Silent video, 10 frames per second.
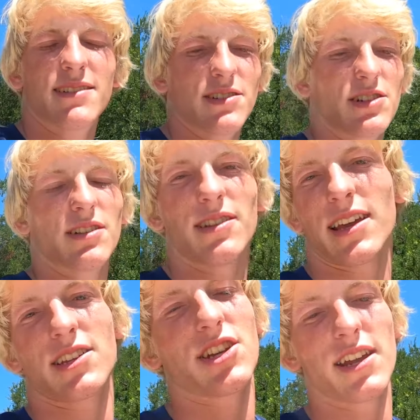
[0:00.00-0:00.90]
don't know what you call it,
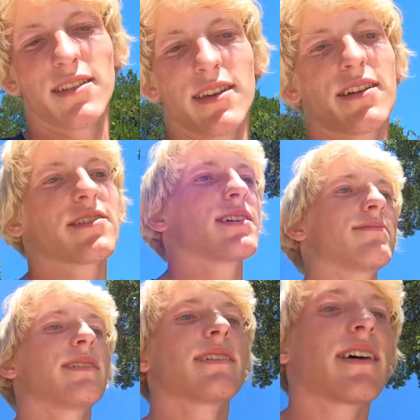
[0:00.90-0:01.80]
like a chain link or
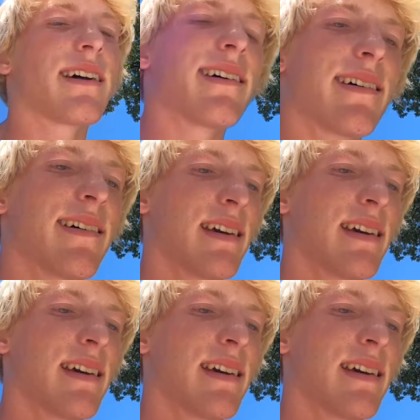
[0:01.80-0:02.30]
something like that,